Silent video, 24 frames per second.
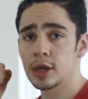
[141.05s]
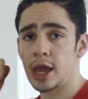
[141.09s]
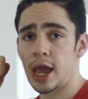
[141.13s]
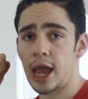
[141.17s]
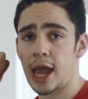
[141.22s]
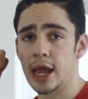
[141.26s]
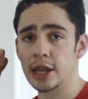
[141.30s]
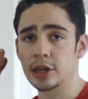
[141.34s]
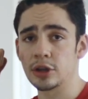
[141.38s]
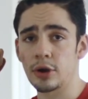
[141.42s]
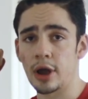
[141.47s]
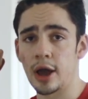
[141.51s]

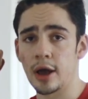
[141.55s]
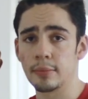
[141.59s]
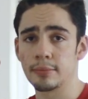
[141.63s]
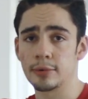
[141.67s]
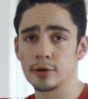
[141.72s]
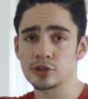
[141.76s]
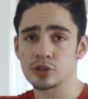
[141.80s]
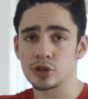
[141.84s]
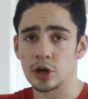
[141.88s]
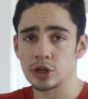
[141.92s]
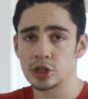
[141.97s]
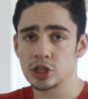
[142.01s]
And your
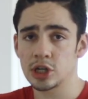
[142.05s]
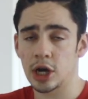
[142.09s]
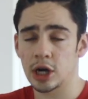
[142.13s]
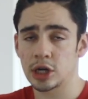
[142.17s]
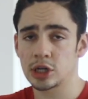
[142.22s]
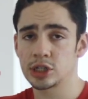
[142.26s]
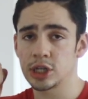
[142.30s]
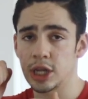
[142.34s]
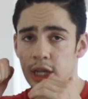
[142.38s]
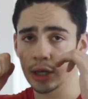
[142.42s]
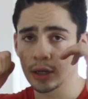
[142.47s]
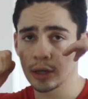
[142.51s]
elbows are
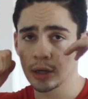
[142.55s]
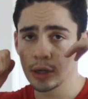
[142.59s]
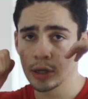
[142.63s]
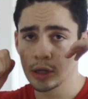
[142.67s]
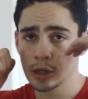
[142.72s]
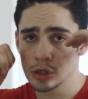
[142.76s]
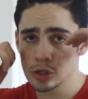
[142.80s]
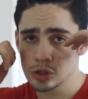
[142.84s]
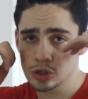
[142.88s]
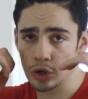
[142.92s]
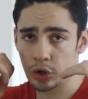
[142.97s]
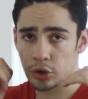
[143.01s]
tucked in.
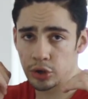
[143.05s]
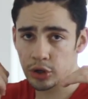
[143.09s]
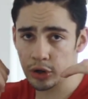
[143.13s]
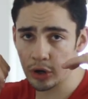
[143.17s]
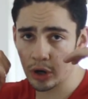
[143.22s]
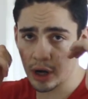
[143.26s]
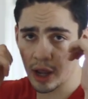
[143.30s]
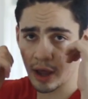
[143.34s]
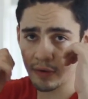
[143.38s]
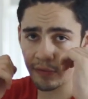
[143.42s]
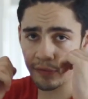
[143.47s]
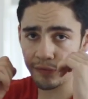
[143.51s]
So you're
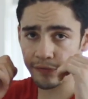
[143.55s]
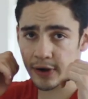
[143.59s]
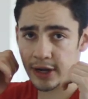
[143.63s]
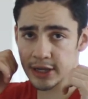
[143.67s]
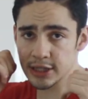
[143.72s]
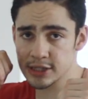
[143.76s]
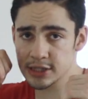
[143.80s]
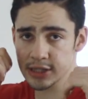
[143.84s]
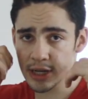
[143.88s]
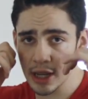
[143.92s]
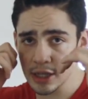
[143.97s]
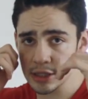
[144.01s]
gonna have a
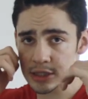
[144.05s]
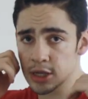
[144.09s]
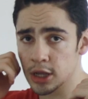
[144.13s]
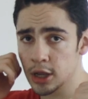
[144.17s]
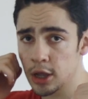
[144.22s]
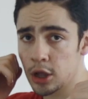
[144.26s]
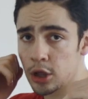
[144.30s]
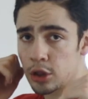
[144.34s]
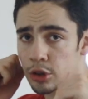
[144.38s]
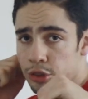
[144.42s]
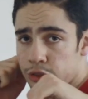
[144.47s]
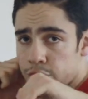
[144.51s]
fight stance,
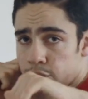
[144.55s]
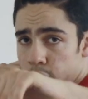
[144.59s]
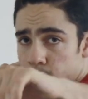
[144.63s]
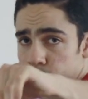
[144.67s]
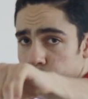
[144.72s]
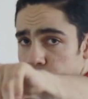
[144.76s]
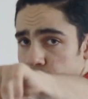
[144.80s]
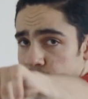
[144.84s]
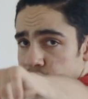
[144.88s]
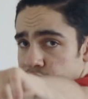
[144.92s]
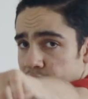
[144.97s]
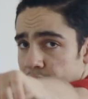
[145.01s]

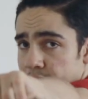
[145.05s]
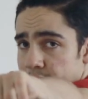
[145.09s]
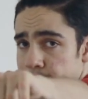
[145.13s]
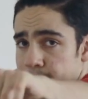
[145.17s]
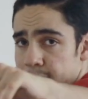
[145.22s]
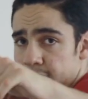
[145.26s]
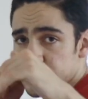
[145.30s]
throw the jab.